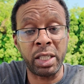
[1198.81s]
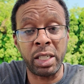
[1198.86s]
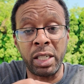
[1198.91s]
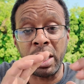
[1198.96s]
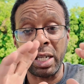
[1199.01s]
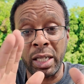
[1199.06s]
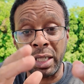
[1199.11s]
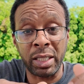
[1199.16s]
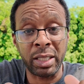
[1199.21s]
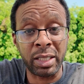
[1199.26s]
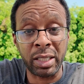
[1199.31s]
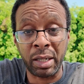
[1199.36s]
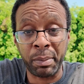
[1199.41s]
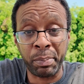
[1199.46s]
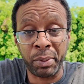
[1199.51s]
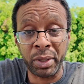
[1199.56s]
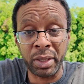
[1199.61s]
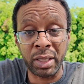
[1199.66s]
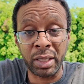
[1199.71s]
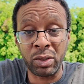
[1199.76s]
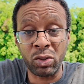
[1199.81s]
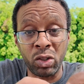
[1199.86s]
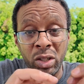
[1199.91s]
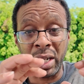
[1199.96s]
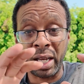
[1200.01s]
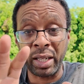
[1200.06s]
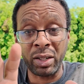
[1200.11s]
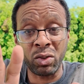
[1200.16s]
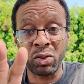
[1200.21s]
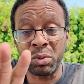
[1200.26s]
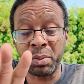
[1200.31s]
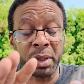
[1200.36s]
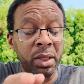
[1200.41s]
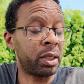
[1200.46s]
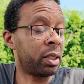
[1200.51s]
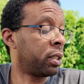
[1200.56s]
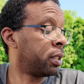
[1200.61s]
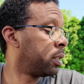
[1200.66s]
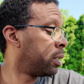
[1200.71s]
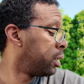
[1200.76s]
and then I can start printing like
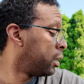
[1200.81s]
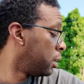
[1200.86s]
normally.